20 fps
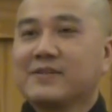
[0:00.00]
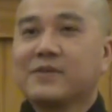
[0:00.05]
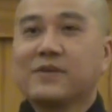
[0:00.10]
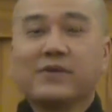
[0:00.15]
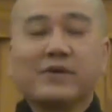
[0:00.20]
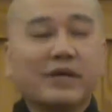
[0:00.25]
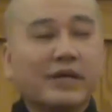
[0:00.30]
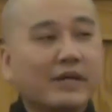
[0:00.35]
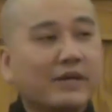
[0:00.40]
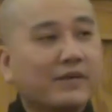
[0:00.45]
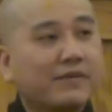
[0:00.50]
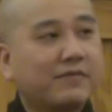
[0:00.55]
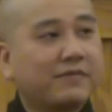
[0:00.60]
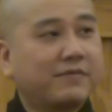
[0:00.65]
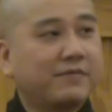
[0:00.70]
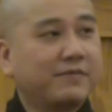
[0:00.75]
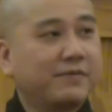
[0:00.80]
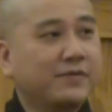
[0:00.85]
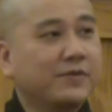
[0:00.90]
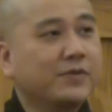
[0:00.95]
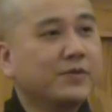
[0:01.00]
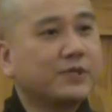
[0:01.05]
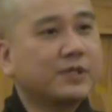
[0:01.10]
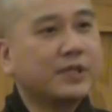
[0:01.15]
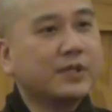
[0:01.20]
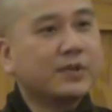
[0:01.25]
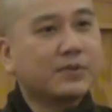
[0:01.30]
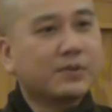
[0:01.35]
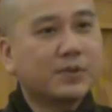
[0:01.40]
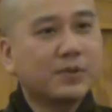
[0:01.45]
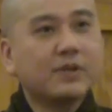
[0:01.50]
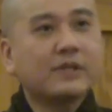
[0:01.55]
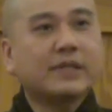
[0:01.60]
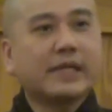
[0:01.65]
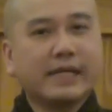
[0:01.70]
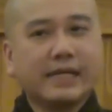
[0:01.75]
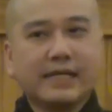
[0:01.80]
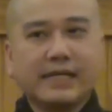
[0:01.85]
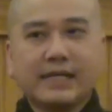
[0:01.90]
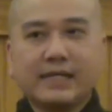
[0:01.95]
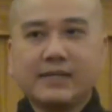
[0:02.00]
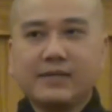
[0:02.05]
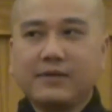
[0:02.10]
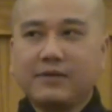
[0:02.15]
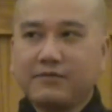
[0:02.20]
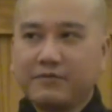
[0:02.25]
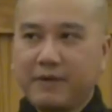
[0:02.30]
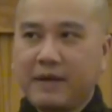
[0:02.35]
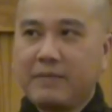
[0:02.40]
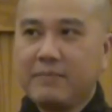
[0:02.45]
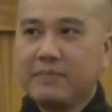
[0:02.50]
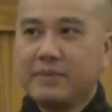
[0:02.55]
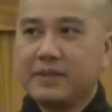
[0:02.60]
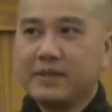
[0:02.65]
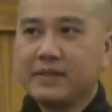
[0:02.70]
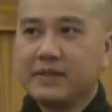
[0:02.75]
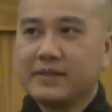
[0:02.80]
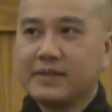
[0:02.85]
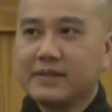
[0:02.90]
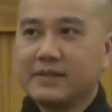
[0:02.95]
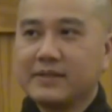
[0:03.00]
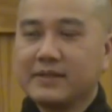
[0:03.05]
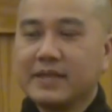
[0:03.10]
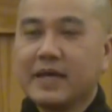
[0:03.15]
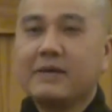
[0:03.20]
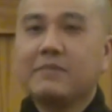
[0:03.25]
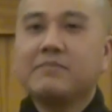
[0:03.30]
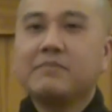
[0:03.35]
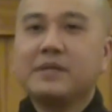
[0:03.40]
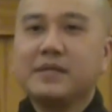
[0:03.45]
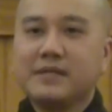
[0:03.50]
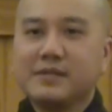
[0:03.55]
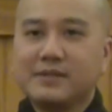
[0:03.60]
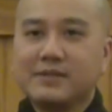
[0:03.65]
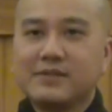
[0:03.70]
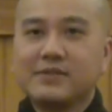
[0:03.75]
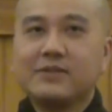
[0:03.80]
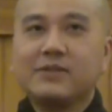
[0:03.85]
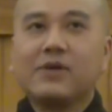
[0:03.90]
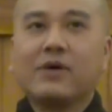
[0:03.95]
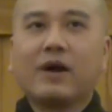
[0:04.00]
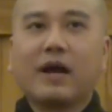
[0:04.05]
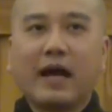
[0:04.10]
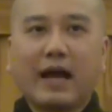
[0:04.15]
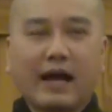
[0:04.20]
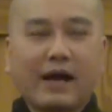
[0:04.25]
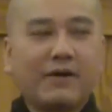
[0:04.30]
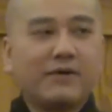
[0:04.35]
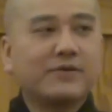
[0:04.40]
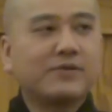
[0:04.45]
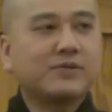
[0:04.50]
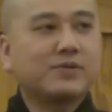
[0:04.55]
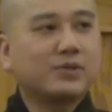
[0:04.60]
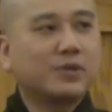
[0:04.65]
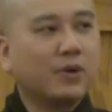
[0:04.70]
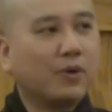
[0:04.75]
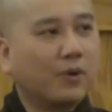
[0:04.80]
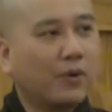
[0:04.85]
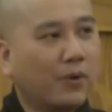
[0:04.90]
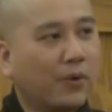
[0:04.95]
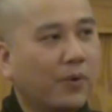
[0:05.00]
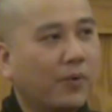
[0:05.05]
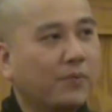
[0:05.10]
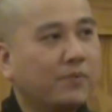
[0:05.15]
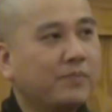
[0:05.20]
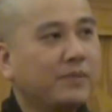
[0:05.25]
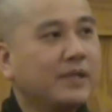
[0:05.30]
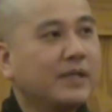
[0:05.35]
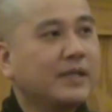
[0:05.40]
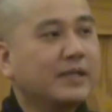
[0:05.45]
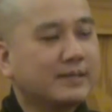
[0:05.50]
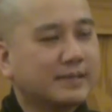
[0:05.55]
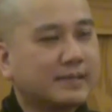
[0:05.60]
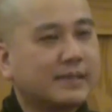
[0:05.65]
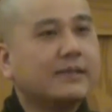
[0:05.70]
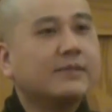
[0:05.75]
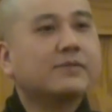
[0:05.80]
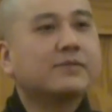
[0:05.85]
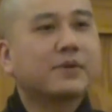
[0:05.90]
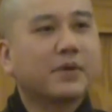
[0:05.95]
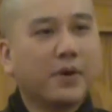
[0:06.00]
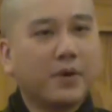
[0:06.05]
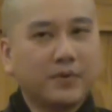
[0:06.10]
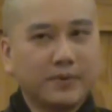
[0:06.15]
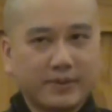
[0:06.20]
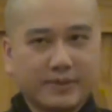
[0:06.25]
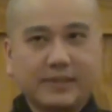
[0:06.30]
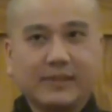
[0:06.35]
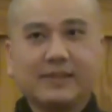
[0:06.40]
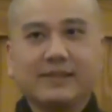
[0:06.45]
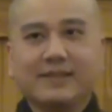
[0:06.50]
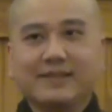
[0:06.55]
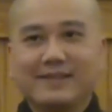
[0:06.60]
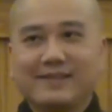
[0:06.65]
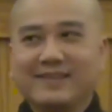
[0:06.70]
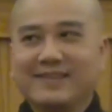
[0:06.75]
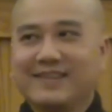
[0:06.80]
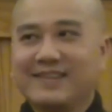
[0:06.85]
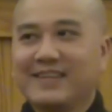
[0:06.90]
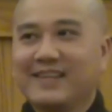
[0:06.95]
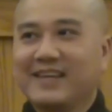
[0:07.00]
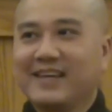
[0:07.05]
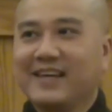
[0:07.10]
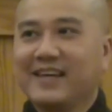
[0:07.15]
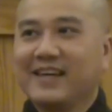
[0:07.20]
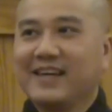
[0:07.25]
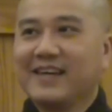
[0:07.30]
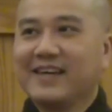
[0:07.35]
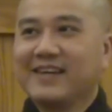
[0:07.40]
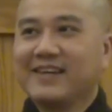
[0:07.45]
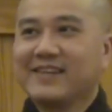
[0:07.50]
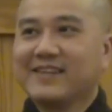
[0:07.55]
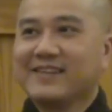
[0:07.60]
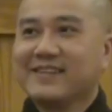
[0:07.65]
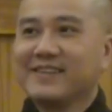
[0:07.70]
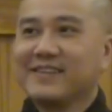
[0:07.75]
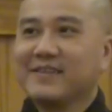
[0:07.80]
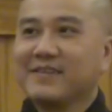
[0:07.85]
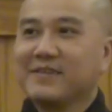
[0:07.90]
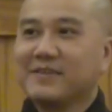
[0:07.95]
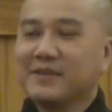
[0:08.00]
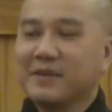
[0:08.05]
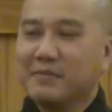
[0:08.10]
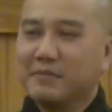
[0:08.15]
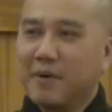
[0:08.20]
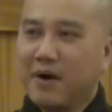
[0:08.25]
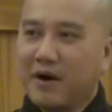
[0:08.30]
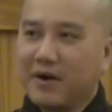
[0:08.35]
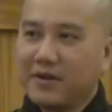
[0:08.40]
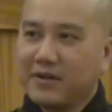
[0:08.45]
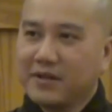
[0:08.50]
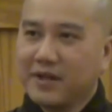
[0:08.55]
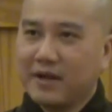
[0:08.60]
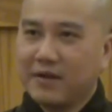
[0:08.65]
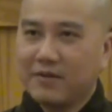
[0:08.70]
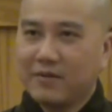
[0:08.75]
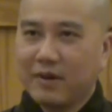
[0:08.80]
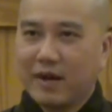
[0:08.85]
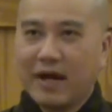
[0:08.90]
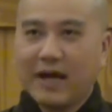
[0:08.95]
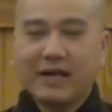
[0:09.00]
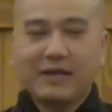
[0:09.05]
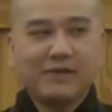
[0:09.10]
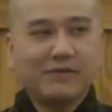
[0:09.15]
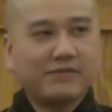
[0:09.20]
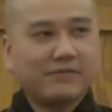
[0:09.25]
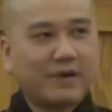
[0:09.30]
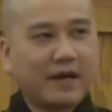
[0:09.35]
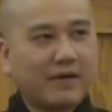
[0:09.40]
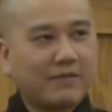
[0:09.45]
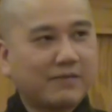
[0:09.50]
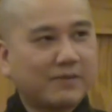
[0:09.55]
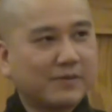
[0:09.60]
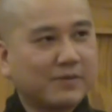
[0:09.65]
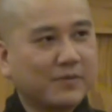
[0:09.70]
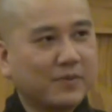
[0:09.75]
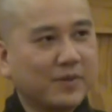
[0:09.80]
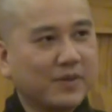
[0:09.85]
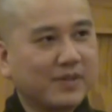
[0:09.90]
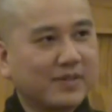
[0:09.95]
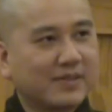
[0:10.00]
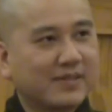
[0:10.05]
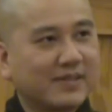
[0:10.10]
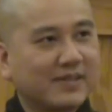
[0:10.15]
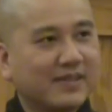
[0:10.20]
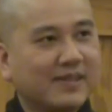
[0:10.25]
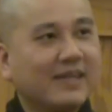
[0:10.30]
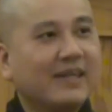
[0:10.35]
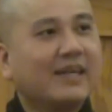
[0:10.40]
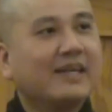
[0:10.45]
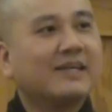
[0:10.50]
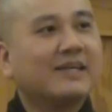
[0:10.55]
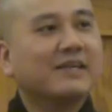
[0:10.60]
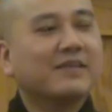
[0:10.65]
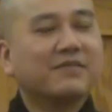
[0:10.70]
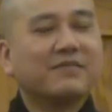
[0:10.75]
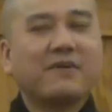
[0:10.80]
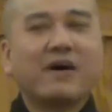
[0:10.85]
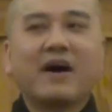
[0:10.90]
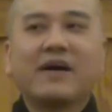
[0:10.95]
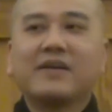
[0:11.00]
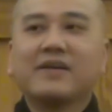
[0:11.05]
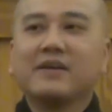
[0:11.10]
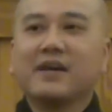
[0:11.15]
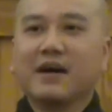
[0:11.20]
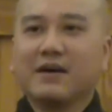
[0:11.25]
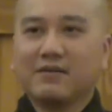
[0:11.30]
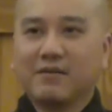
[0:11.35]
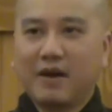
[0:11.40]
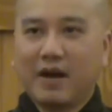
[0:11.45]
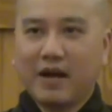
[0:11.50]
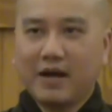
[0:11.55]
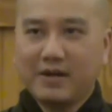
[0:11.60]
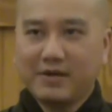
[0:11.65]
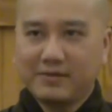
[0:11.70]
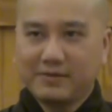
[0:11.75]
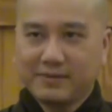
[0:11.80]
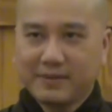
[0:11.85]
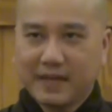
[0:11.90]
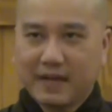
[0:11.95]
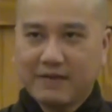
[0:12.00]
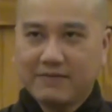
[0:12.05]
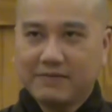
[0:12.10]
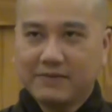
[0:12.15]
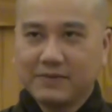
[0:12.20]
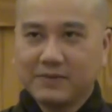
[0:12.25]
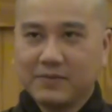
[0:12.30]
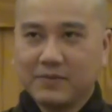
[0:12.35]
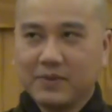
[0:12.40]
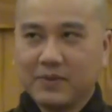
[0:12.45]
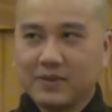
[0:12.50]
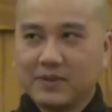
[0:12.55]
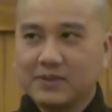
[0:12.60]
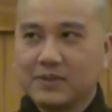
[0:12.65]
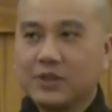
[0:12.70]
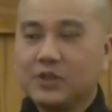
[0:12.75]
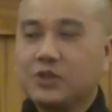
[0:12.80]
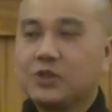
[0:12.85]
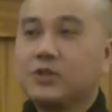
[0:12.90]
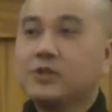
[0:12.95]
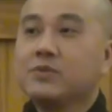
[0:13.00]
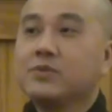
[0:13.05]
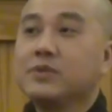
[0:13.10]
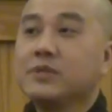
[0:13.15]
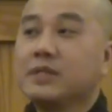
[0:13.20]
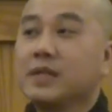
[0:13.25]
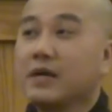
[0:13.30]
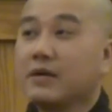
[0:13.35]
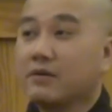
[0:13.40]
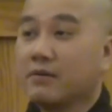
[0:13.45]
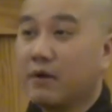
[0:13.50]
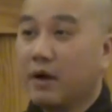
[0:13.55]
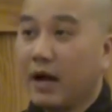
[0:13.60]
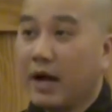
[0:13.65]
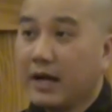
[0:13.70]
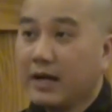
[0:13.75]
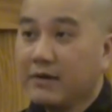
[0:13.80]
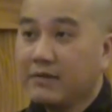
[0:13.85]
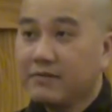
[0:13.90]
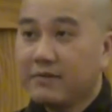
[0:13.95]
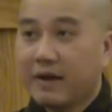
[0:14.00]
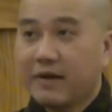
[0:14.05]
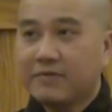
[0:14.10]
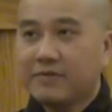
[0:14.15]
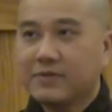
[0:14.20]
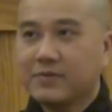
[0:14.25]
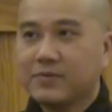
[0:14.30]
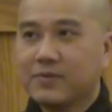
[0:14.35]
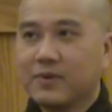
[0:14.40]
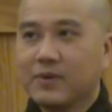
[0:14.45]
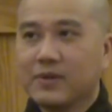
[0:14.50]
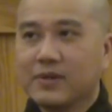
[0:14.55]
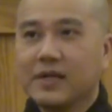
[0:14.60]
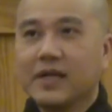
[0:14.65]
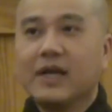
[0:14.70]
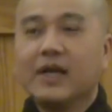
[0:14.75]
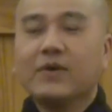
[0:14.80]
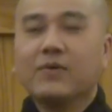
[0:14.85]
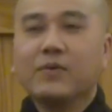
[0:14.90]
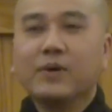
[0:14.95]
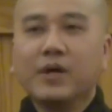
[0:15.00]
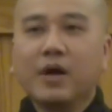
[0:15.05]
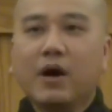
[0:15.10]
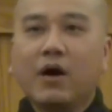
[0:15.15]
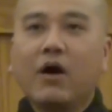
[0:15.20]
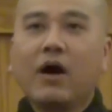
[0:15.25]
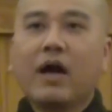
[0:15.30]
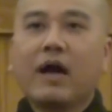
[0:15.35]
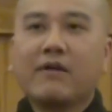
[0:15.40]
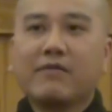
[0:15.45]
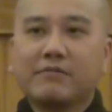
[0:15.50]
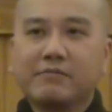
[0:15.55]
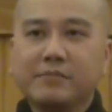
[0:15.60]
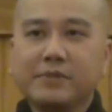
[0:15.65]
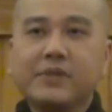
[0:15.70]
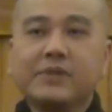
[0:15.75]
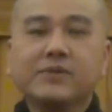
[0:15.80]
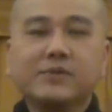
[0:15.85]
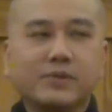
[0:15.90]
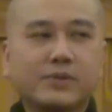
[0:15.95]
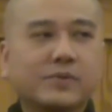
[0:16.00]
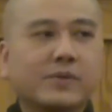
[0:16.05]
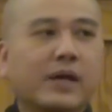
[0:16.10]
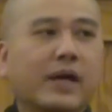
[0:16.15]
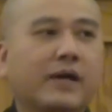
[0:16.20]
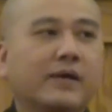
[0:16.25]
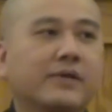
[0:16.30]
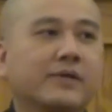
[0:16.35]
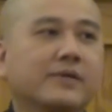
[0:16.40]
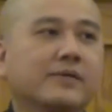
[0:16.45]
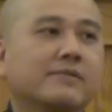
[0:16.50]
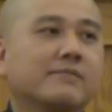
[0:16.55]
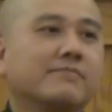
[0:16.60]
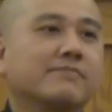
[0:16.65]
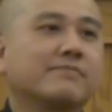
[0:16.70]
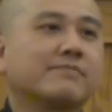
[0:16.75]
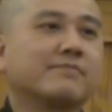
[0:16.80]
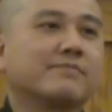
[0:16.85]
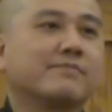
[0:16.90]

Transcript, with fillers: So if you still cooking in your family, that means your house, your home still cozy. The mother arrives after work. The father arrives after work. The children arrive after work. We all have meal together.